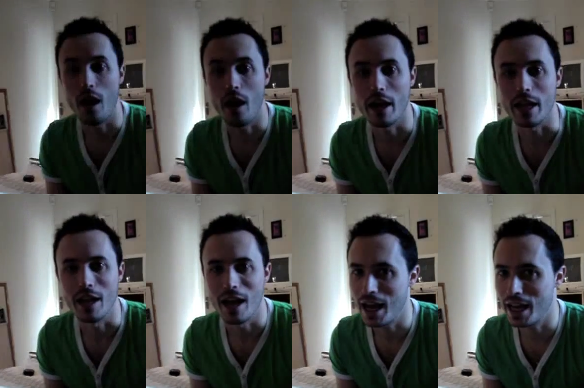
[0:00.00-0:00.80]
Hi,
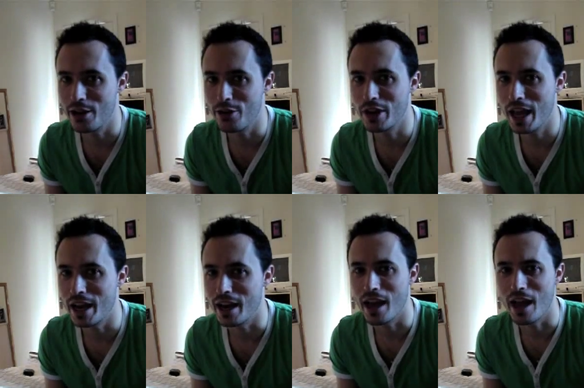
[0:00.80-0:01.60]
Ali here
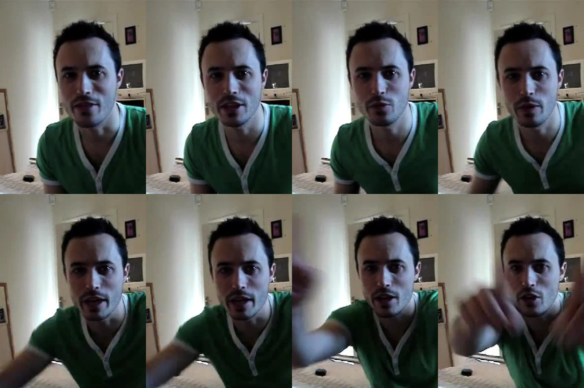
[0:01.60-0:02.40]
again, and this
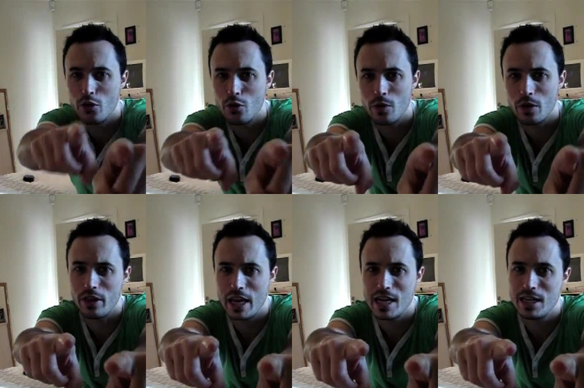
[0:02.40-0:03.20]
week you will
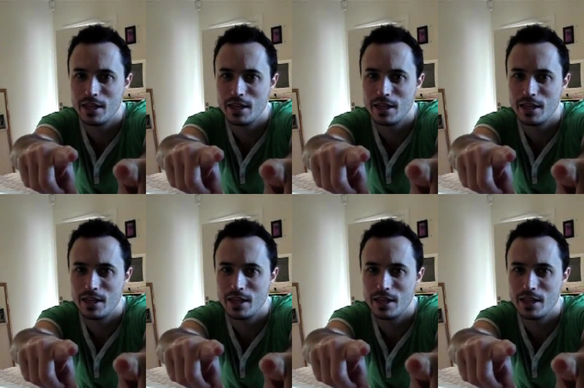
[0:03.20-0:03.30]
need